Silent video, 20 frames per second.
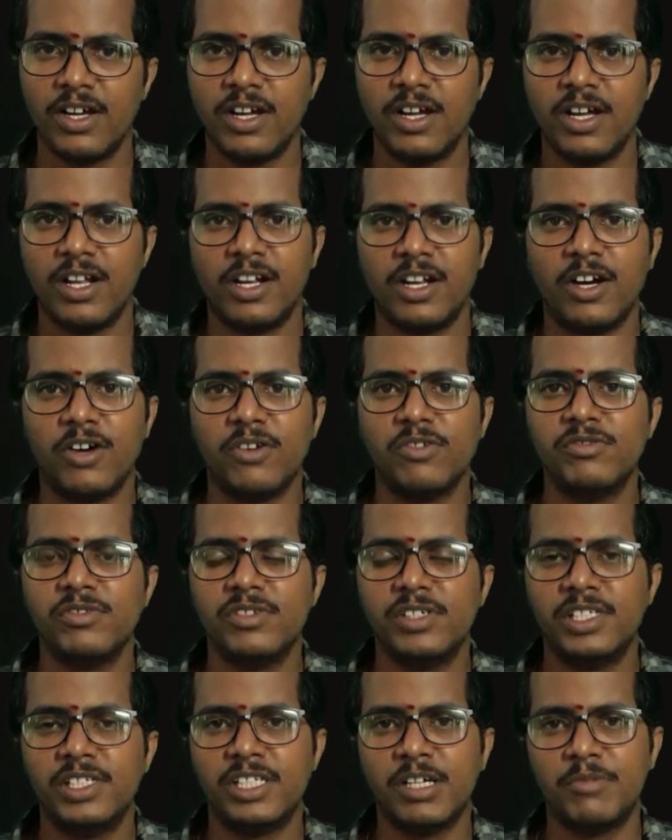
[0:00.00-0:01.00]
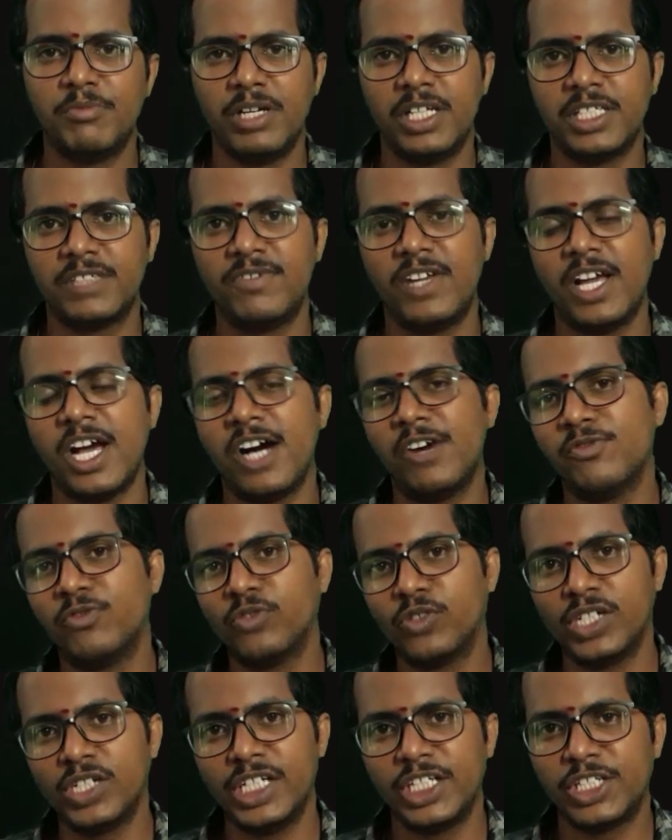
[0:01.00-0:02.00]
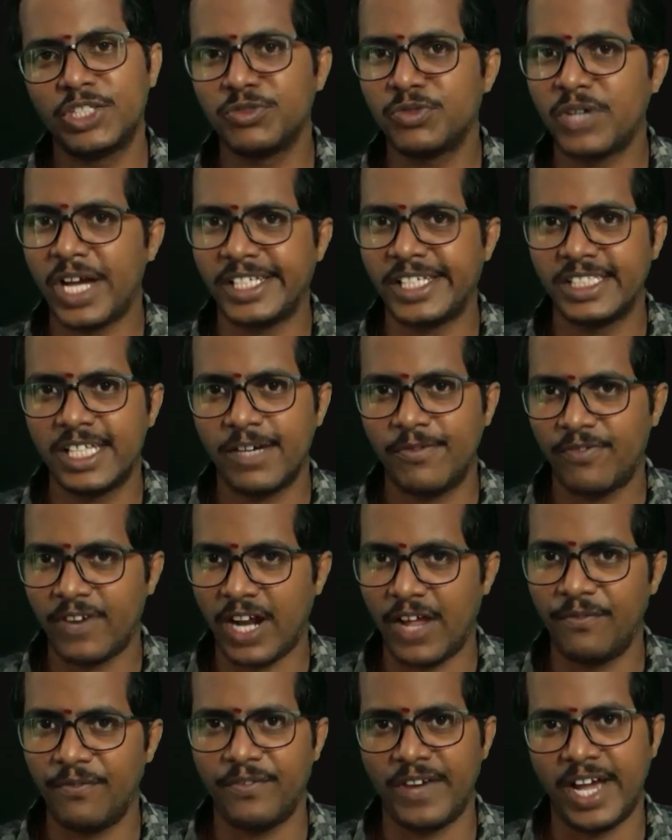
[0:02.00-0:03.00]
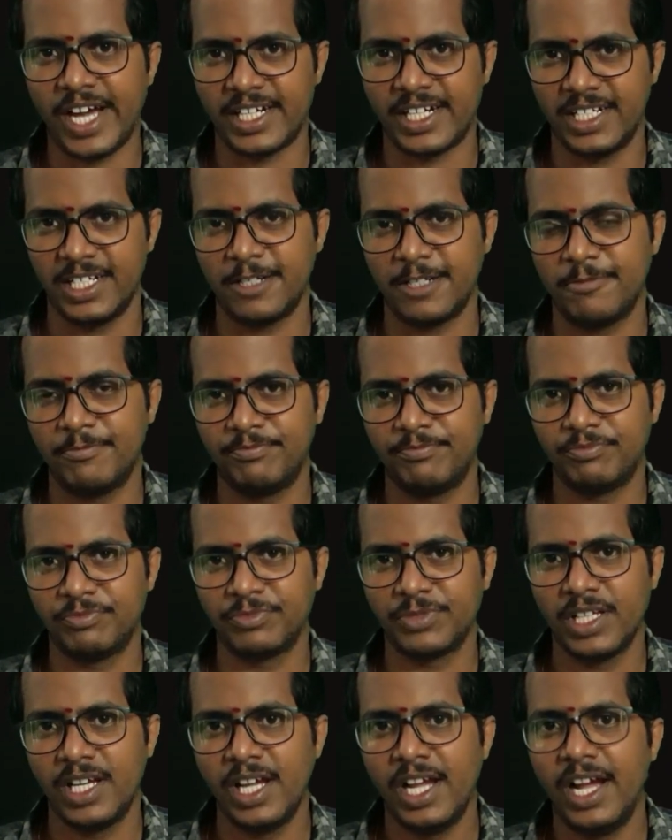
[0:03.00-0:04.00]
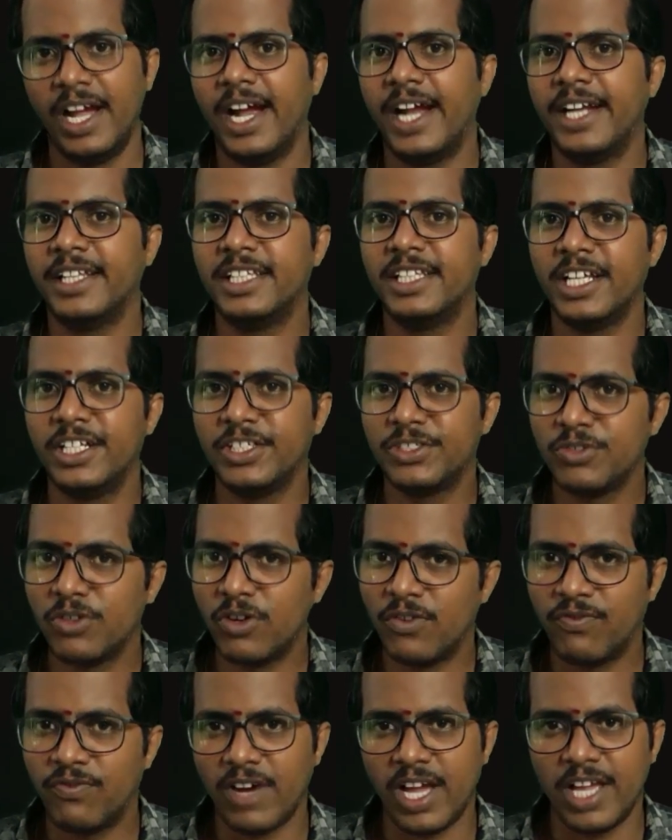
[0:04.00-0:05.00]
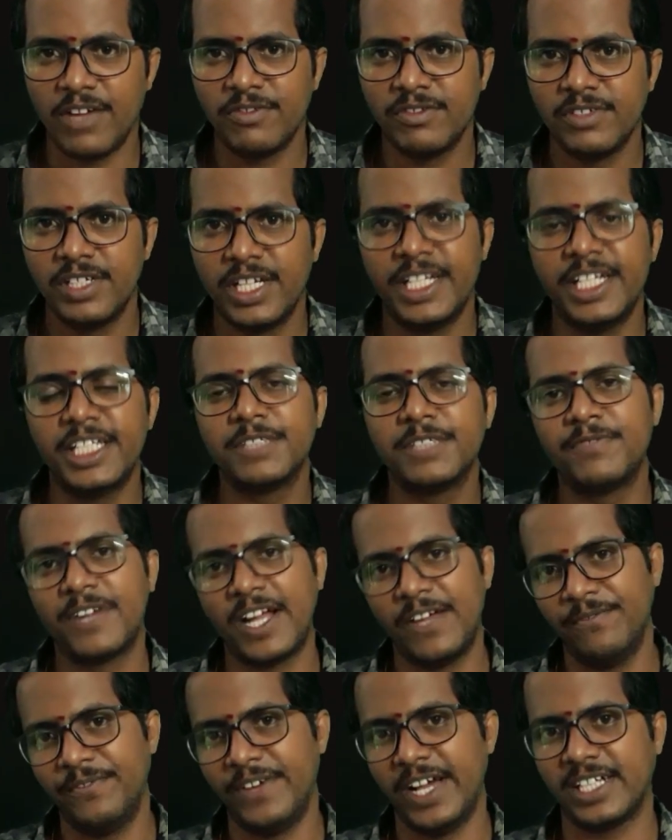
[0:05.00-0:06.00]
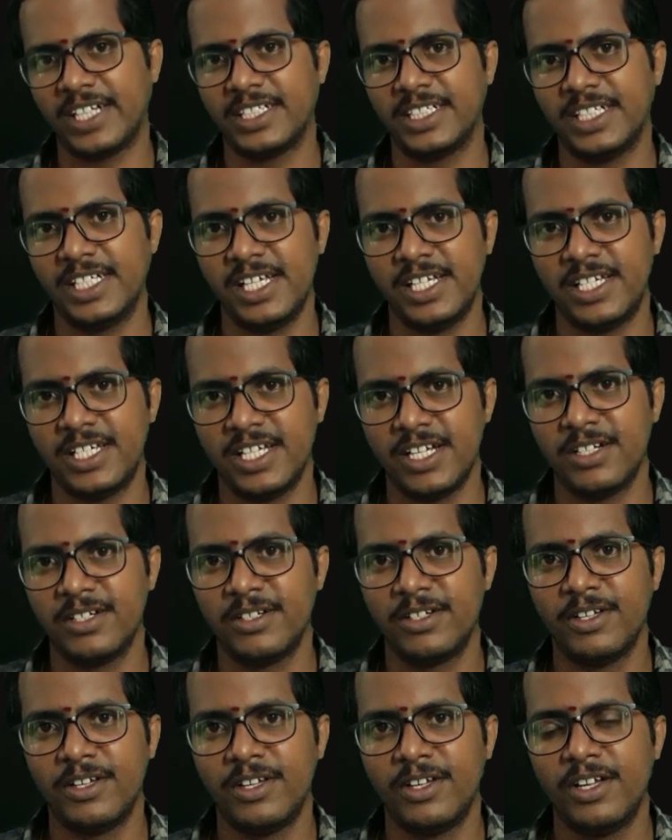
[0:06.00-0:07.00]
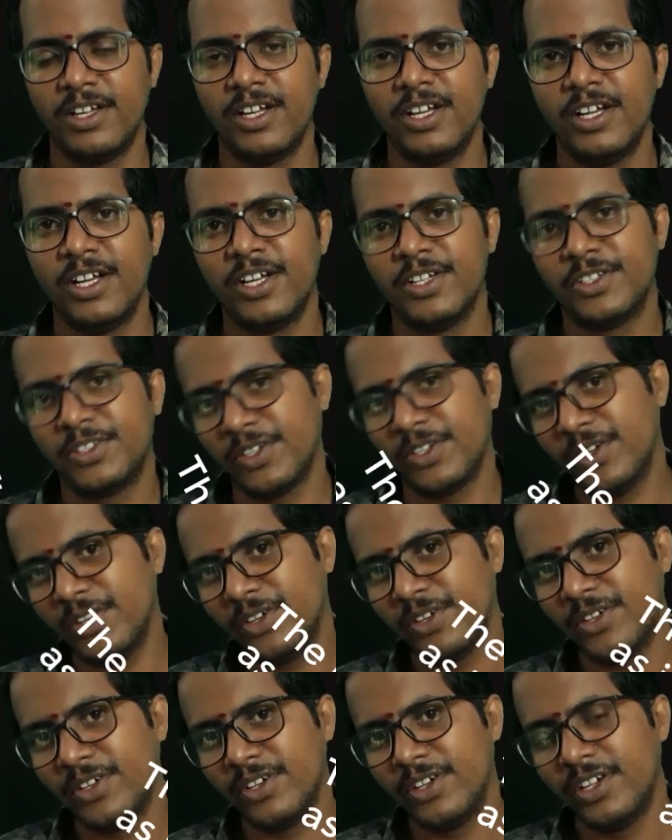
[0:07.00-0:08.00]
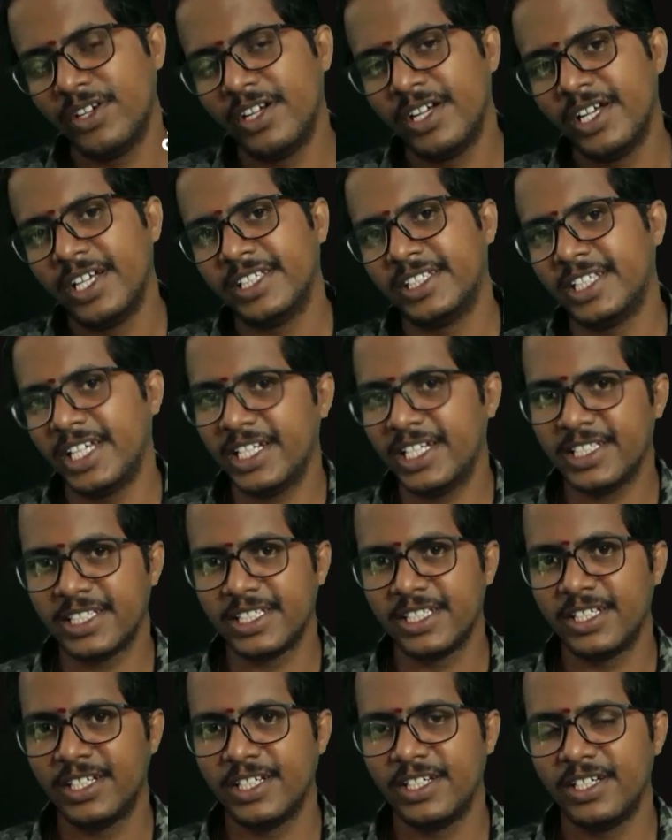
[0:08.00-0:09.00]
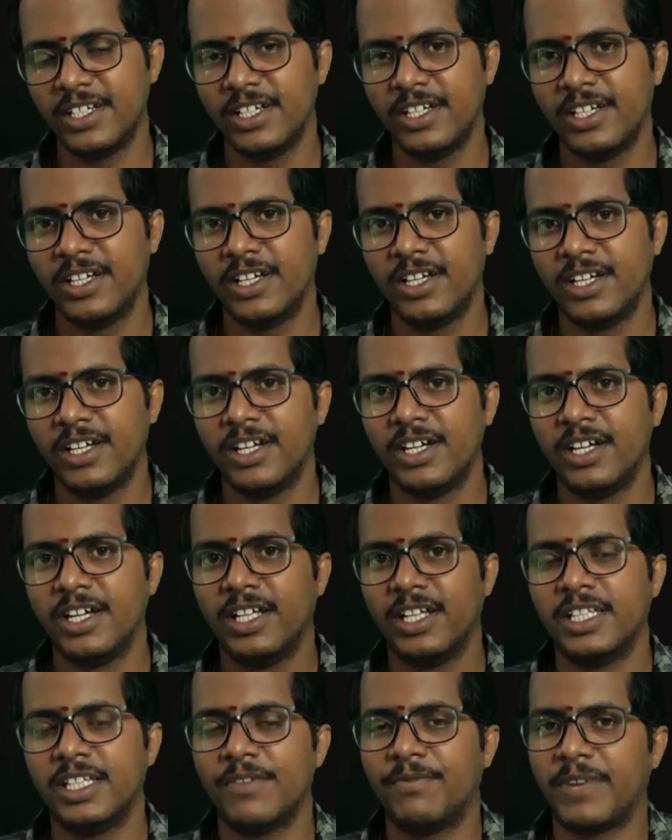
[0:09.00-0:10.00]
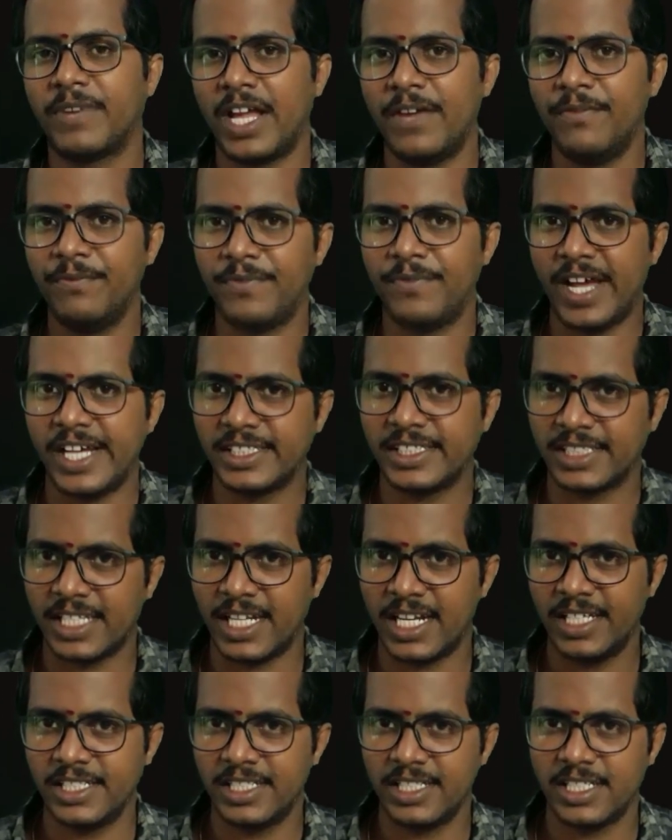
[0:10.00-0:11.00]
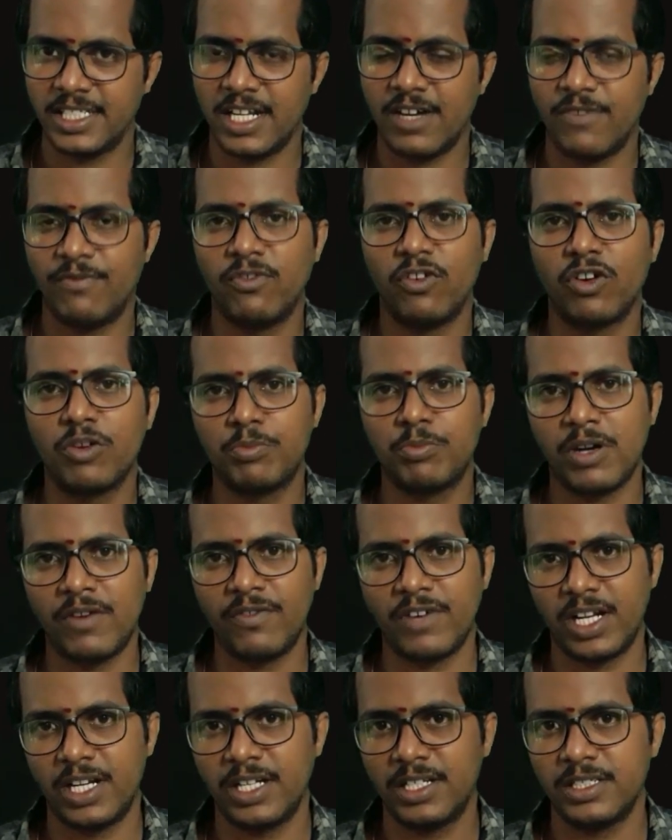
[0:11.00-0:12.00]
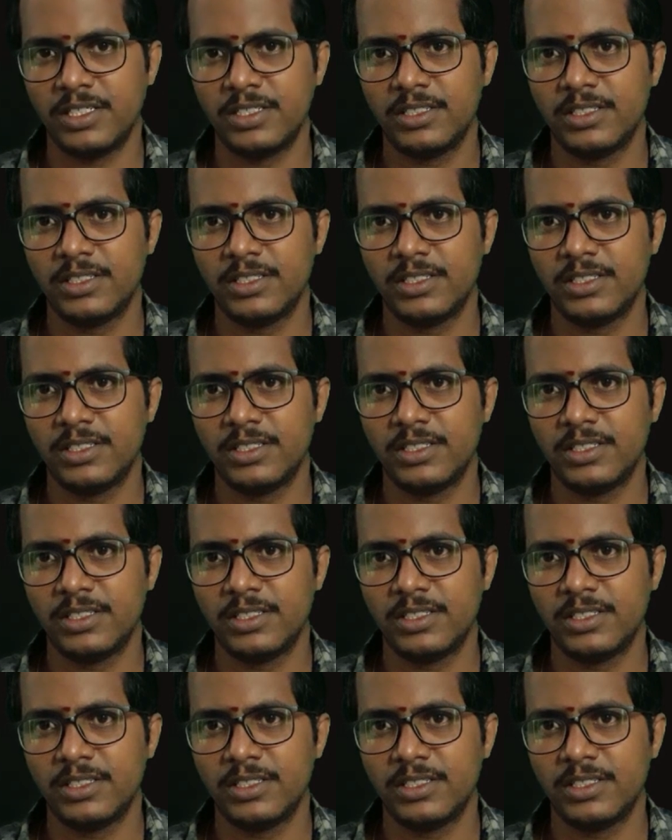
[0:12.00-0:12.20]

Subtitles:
Now in the base we have only 2 as the prime factor, and there is no 5 in its prime factorization. So since the prime factorization of 4 power n